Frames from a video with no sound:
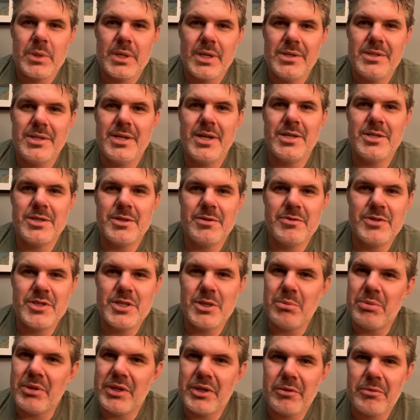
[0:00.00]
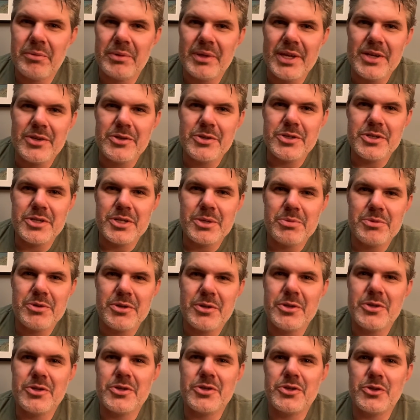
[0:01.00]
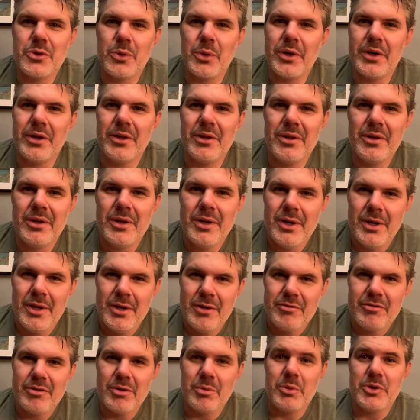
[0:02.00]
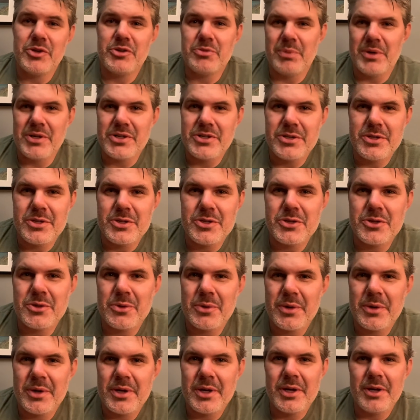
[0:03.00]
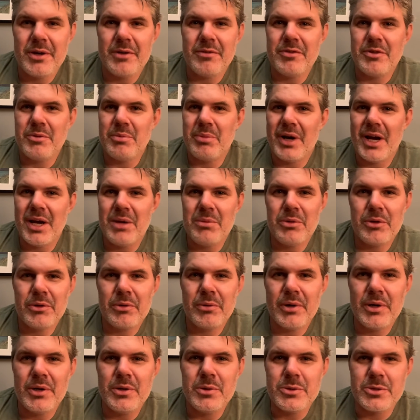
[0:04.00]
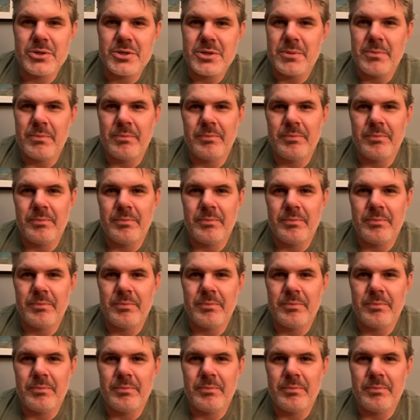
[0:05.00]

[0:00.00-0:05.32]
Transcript: Tensive sibling relationships are the soil from which much of the story of the Bible grows.